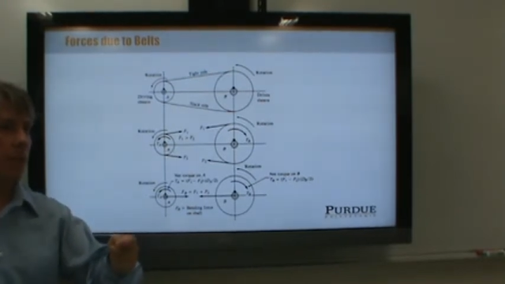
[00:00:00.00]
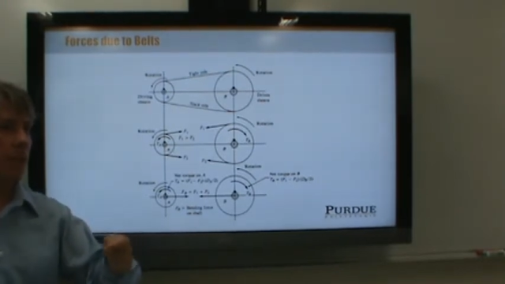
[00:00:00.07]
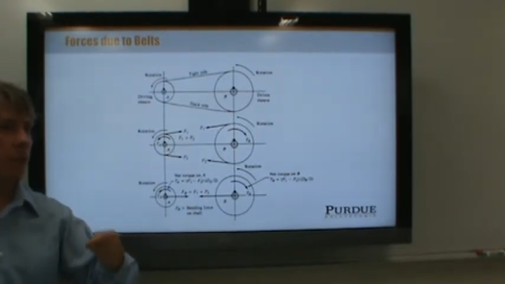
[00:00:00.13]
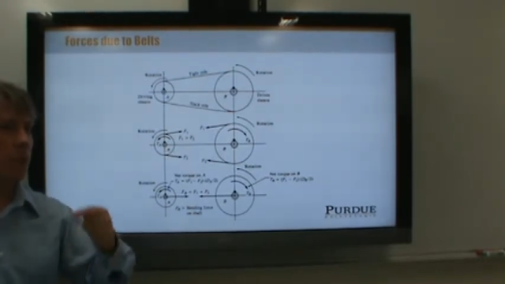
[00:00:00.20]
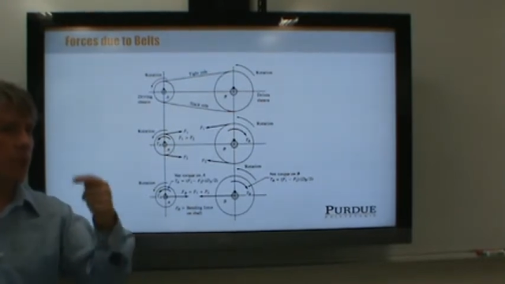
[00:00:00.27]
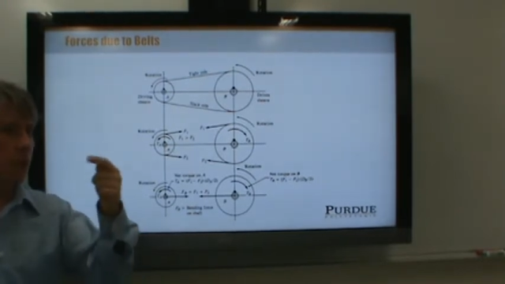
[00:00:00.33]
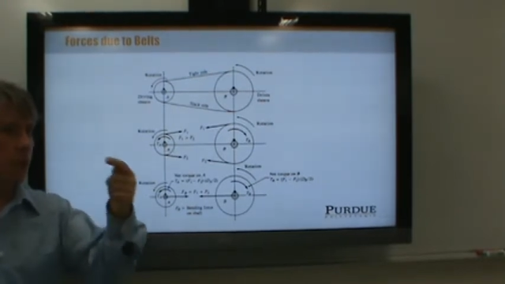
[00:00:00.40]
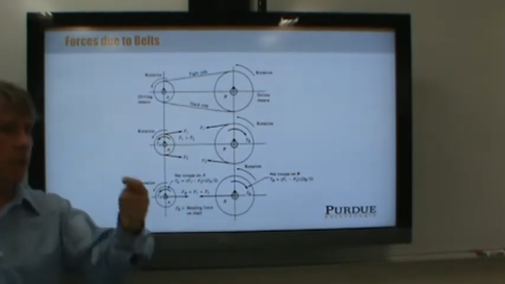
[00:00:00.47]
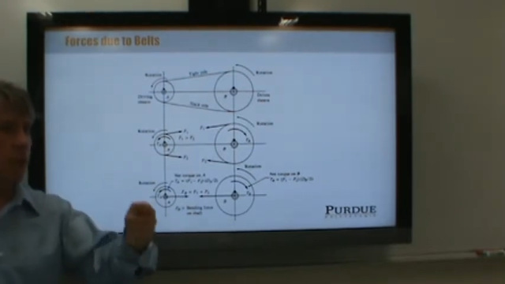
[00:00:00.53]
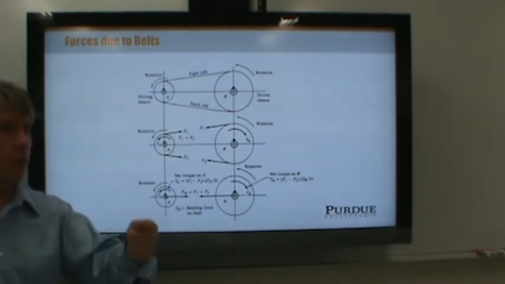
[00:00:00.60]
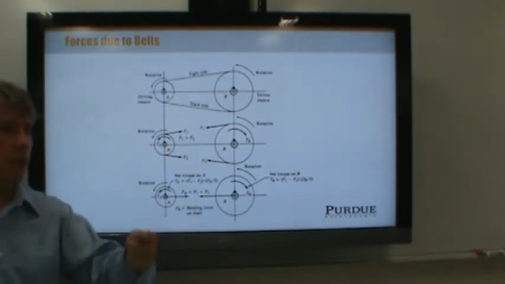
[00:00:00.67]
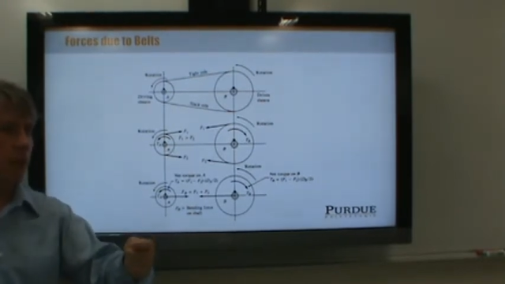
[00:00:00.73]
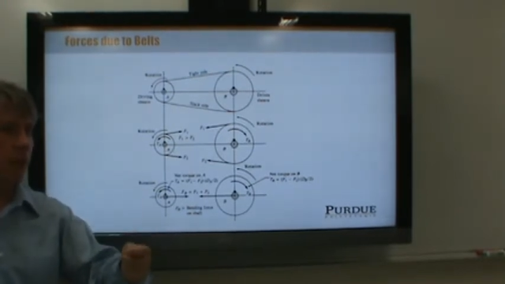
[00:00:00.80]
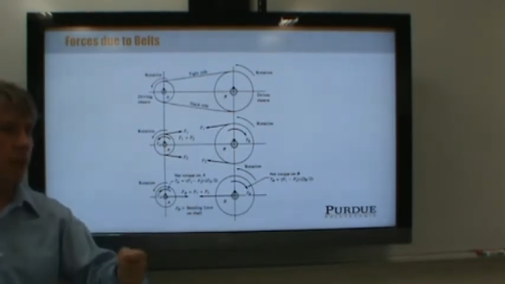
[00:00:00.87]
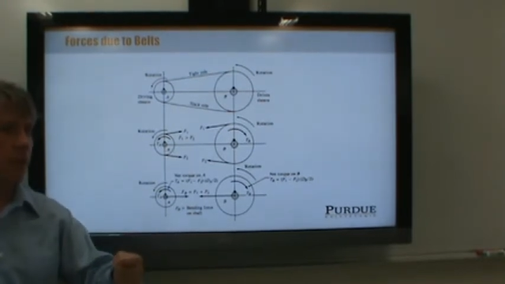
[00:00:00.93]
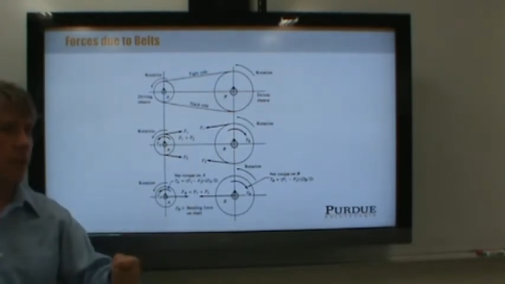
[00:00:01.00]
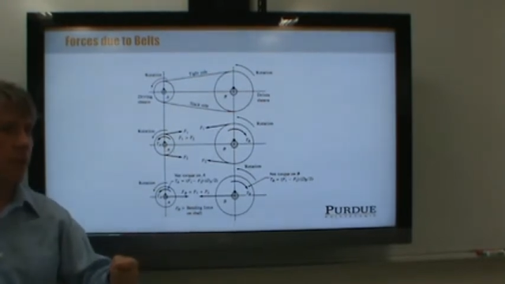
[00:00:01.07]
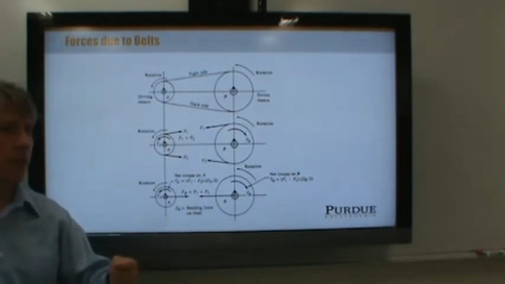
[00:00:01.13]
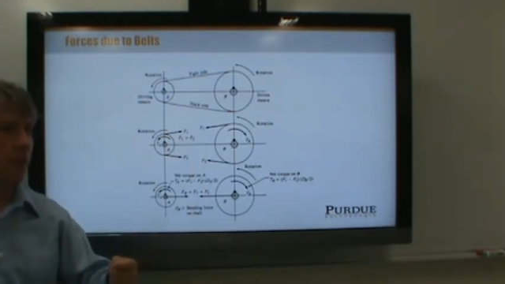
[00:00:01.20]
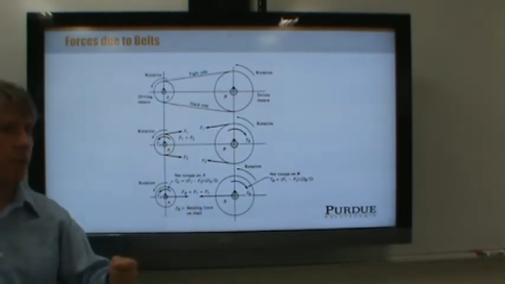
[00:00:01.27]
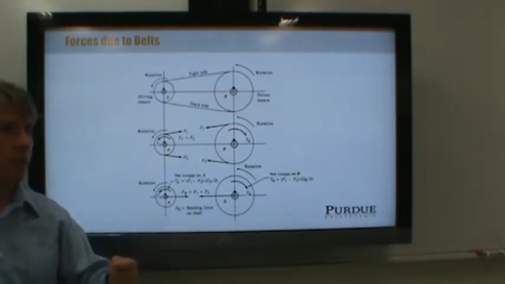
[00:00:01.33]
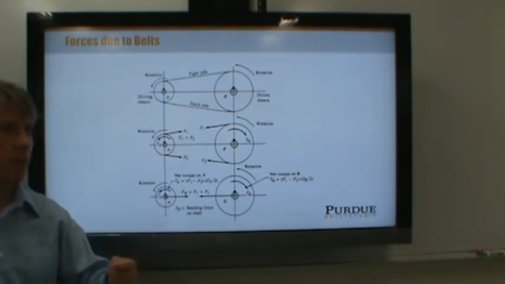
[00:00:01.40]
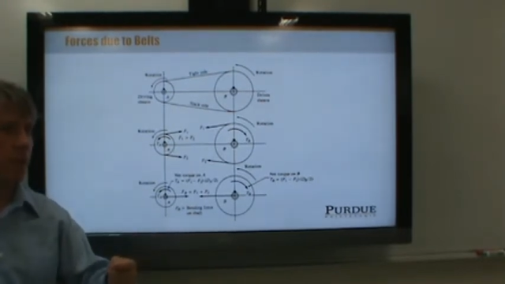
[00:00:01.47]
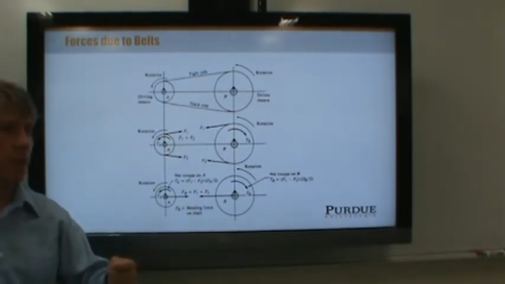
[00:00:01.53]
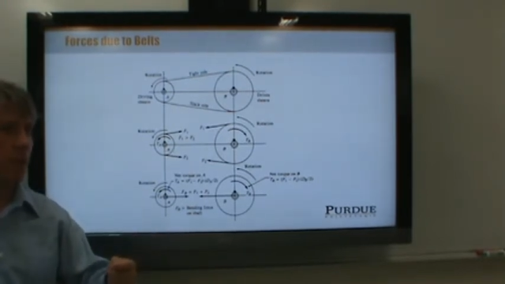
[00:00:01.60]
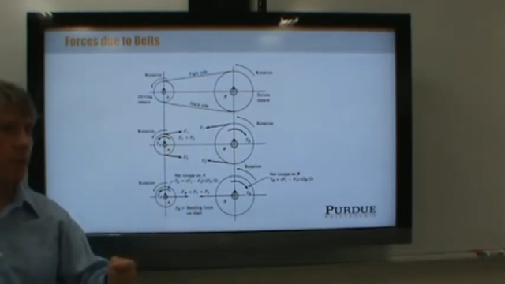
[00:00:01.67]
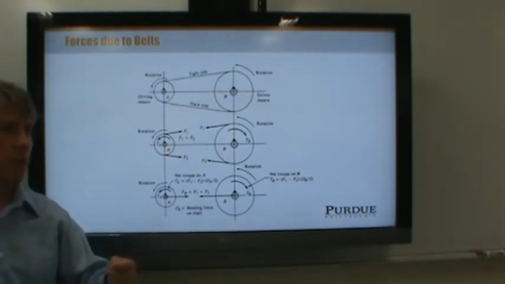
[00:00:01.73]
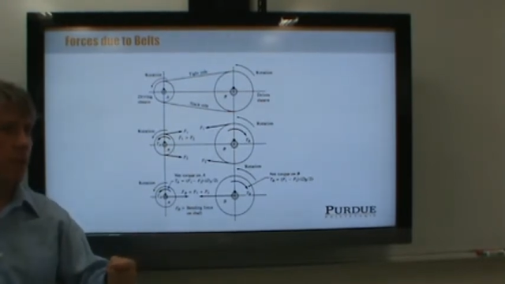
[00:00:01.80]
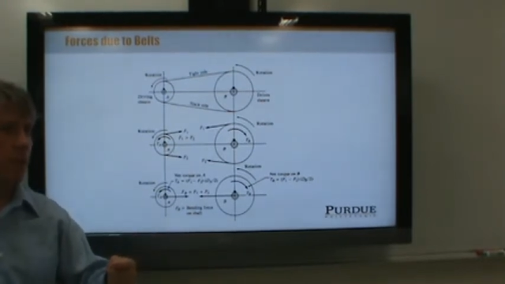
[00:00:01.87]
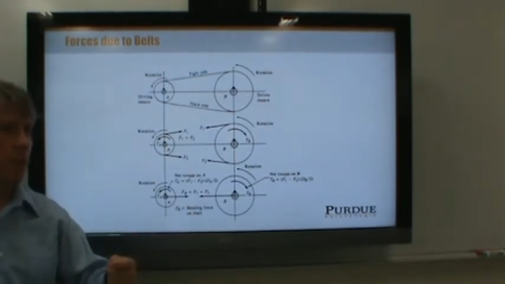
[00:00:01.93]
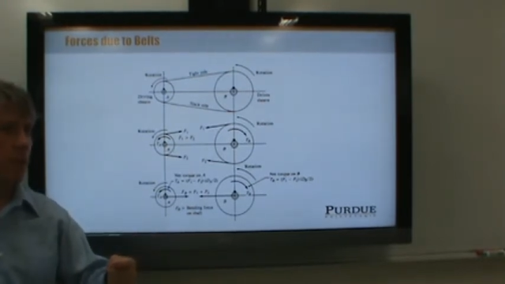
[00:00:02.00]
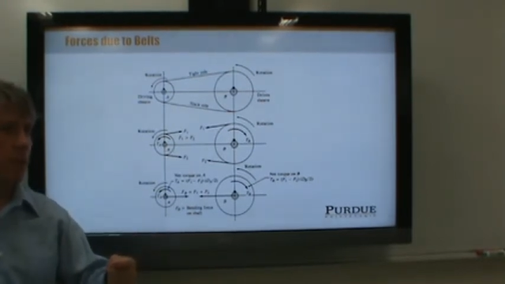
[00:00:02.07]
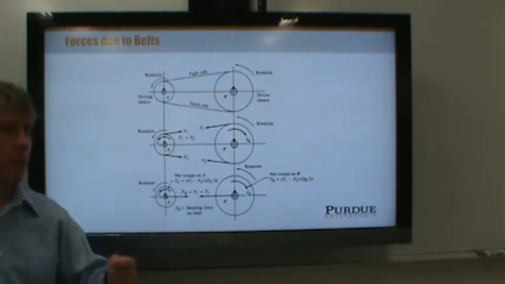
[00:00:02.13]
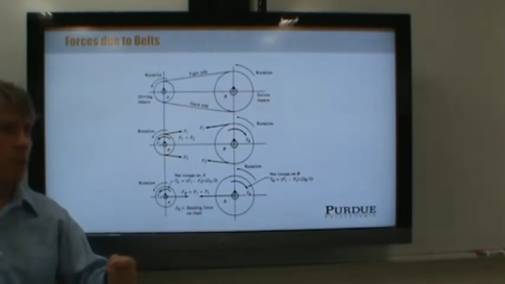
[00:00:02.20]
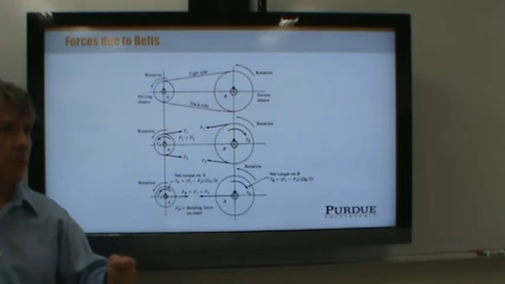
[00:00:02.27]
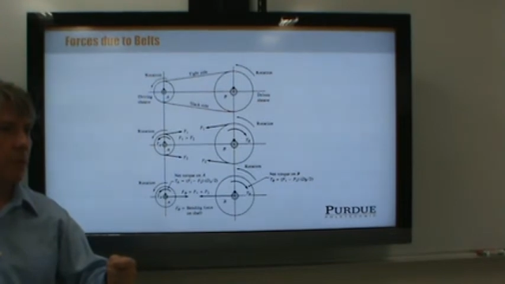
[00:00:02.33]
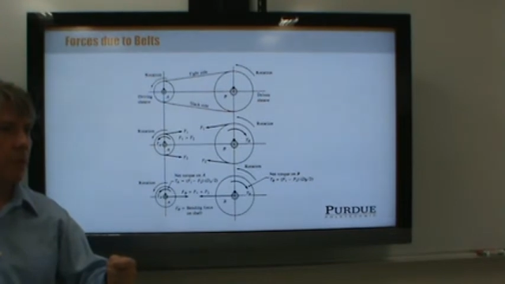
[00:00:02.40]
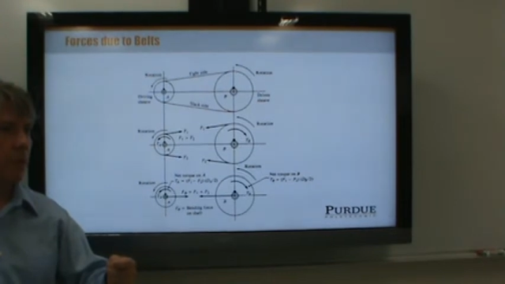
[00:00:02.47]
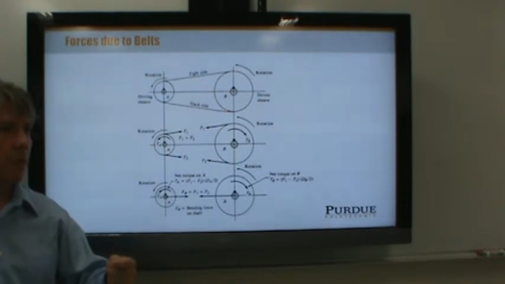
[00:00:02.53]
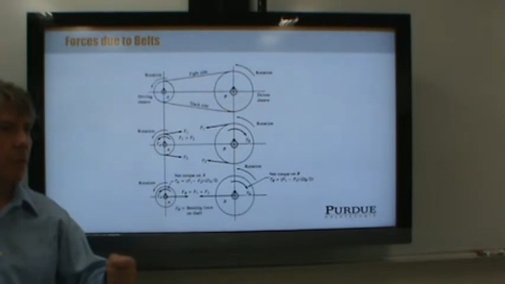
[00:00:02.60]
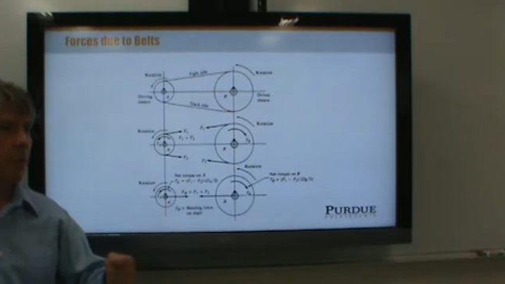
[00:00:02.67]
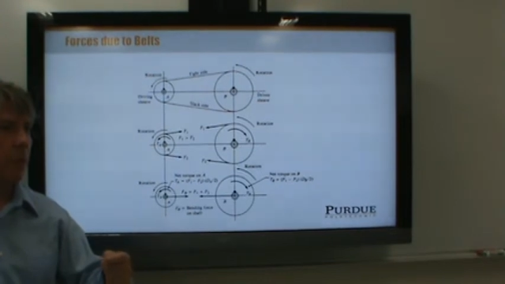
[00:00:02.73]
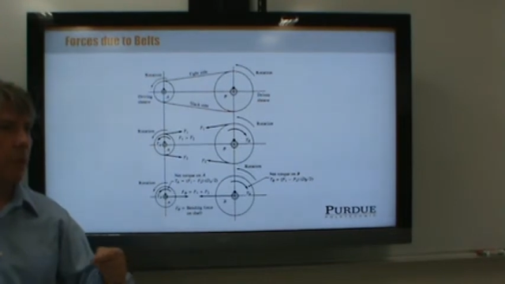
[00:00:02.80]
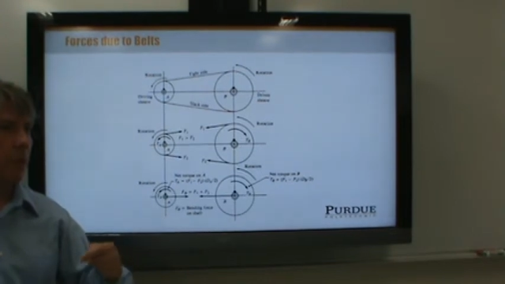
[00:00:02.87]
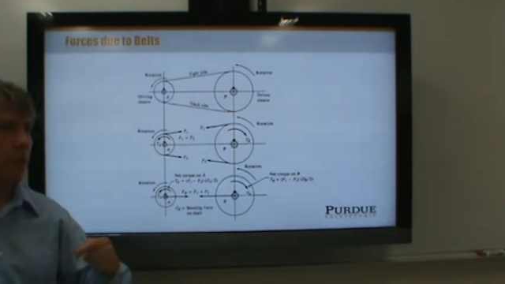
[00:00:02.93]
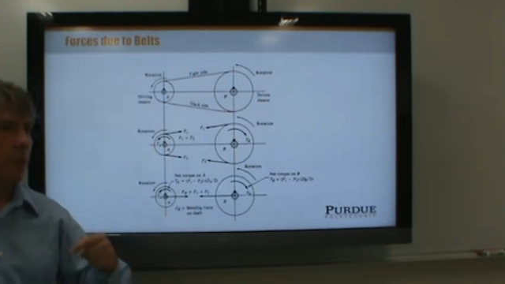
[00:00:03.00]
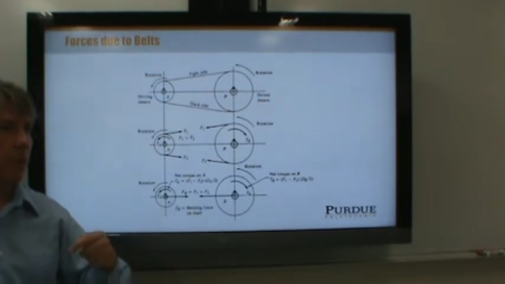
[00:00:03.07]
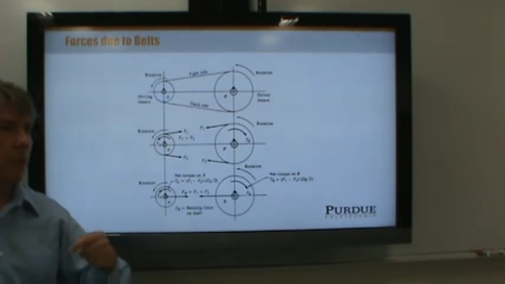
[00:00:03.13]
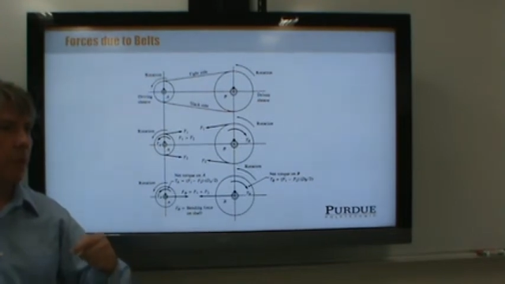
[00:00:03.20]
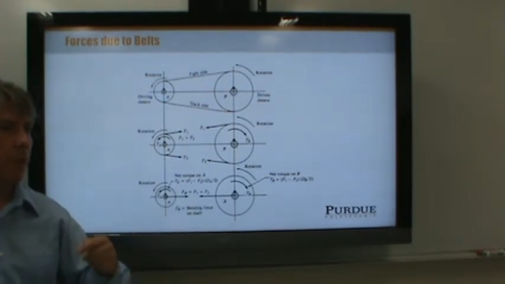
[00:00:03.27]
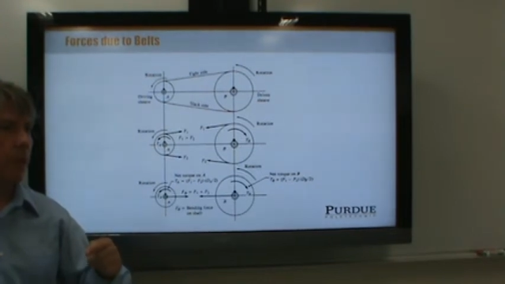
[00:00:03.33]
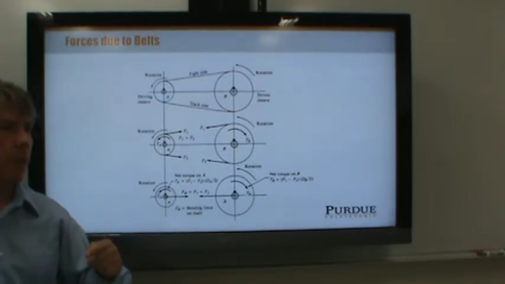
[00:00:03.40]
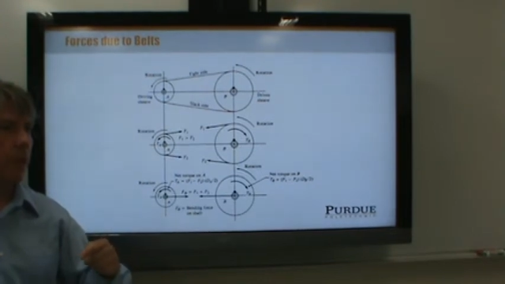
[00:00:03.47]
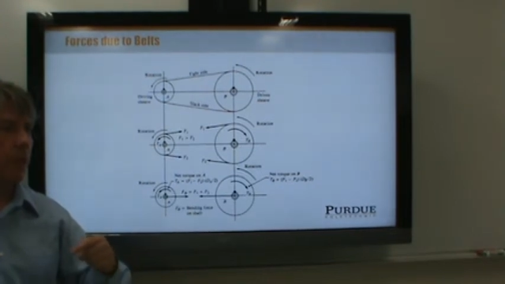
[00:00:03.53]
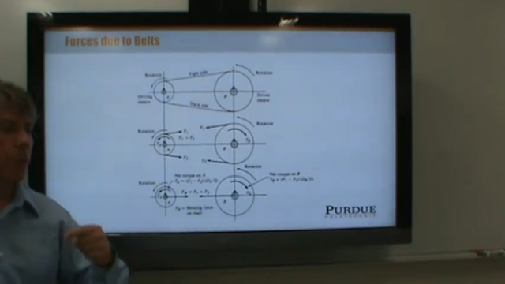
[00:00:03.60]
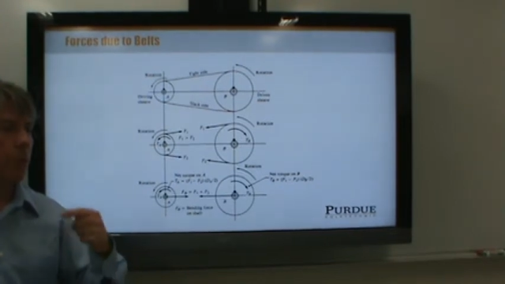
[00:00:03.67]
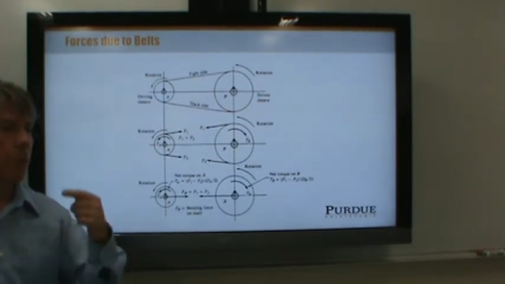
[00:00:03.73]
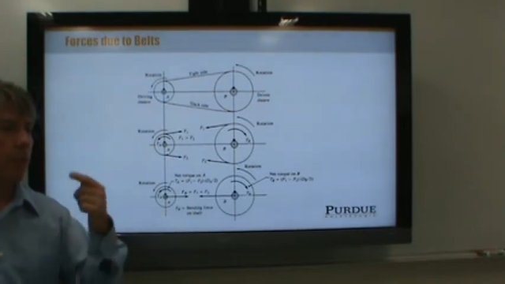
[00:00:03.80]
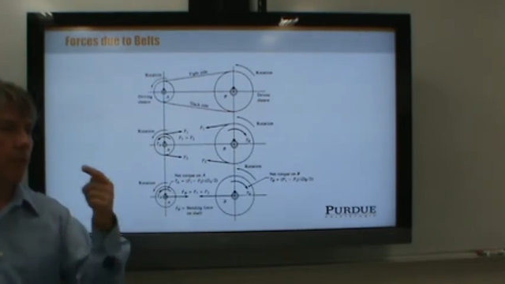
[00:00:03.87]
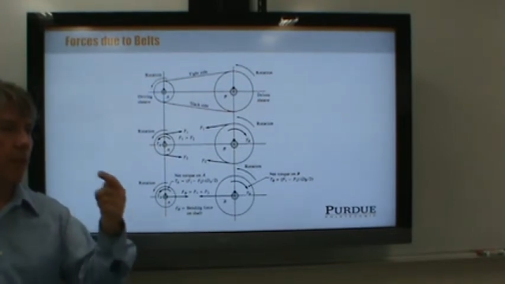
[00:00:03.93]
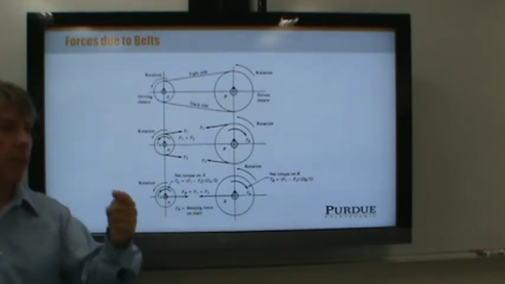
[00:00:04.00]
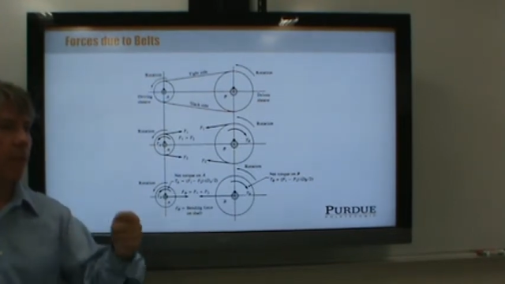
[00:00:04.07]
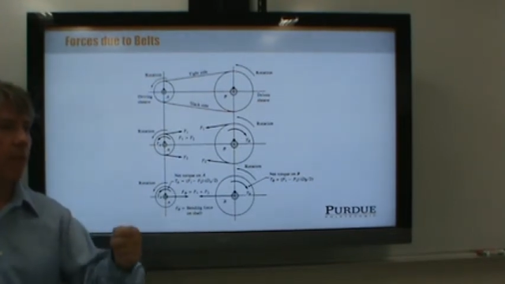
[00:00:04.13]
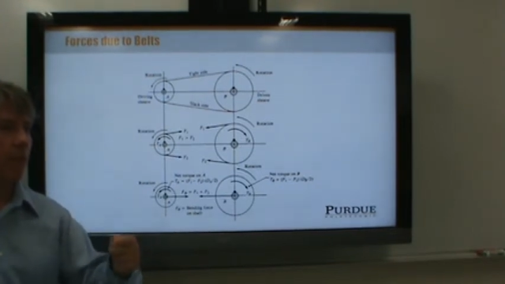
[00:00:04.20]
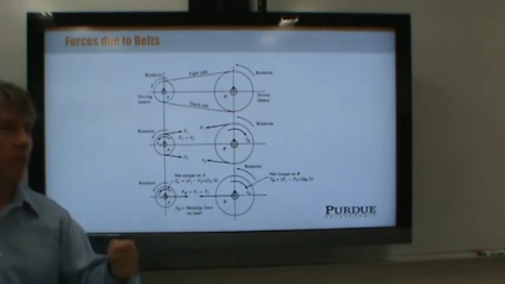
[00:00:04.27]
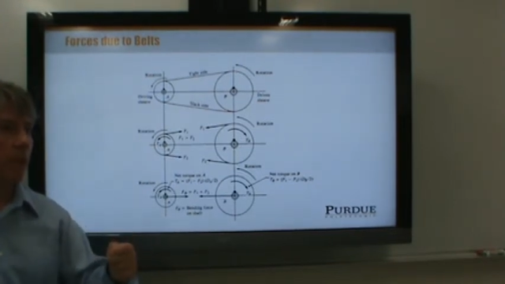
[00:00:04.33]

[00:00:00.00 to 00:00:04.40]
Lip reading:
Nobody's mouth can be seen.